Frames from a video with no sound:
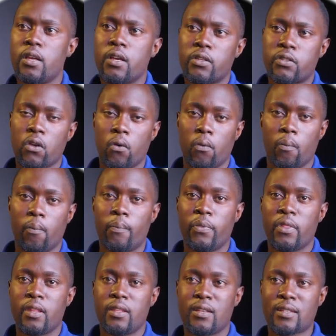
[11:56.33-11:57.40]
So
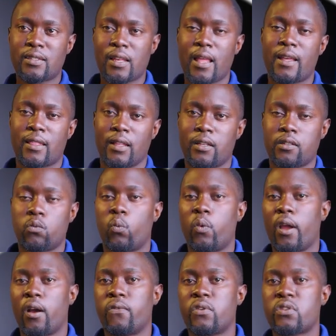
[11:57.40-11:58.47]
just like that, we
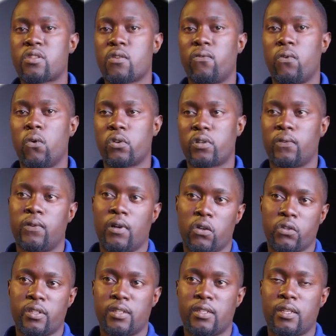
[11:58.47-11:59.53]
have used the Vultr file
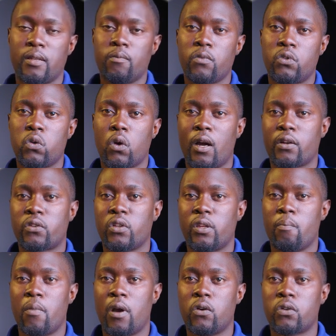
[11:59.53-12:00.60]
system to actually
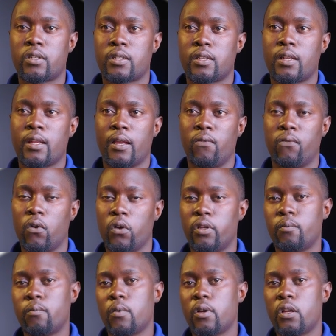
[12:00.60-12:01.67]
mount a
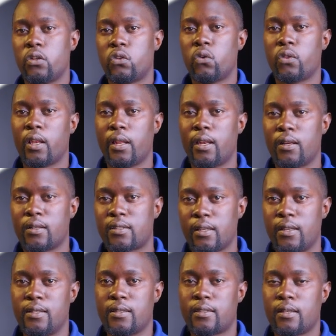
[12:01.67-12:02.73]
volume to the Linux
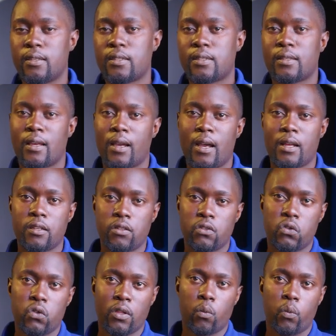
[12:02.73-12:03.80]
instance and
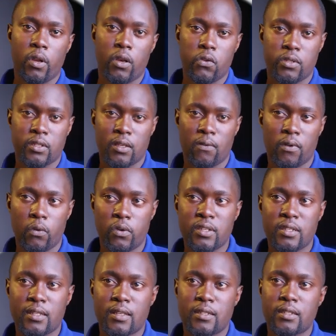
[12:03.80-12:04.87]
to the Windows Server
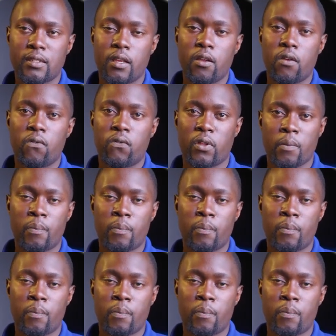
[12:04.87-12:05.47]
instance for the